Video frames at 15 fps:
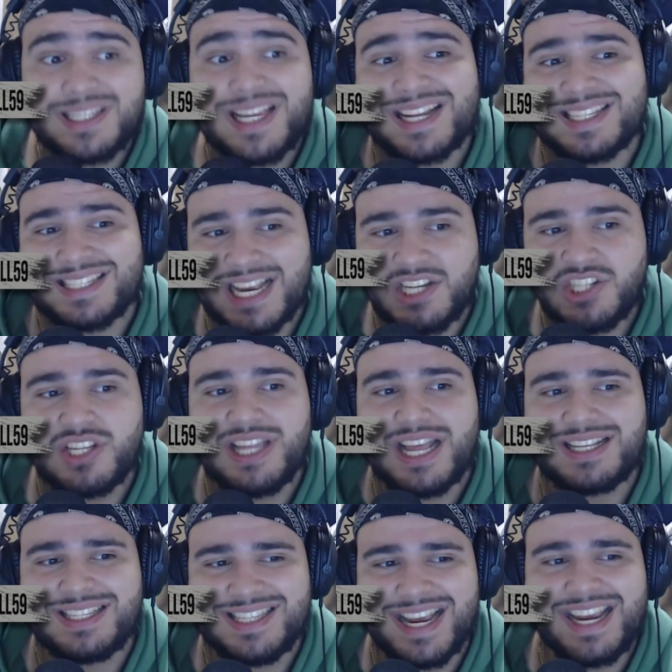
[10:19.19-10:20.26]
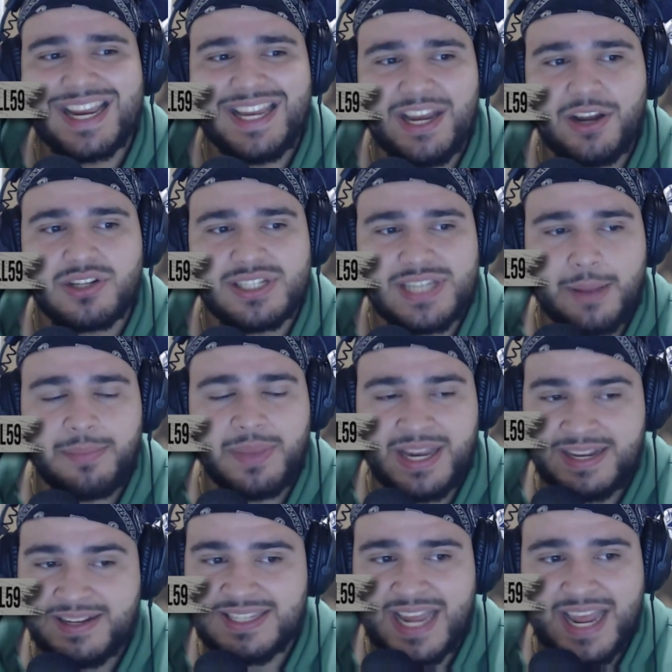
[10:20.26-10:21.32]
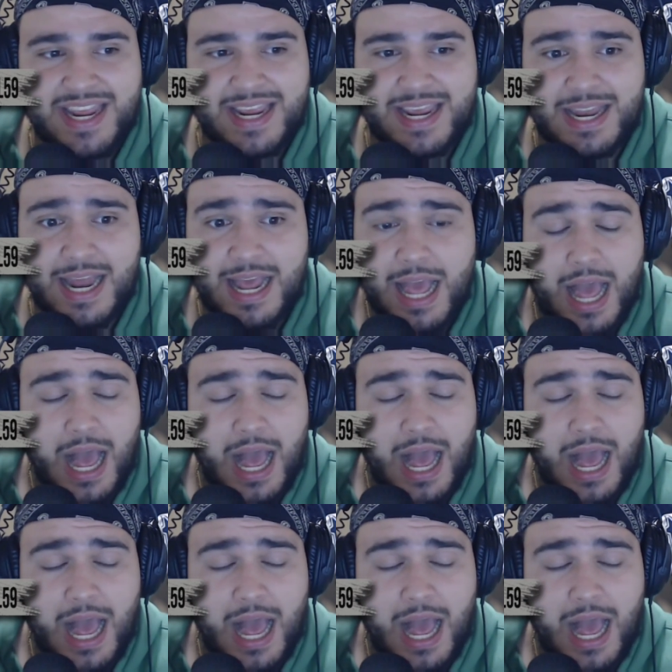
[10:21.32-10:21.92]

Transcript: that ascension, that second year step that he's taken.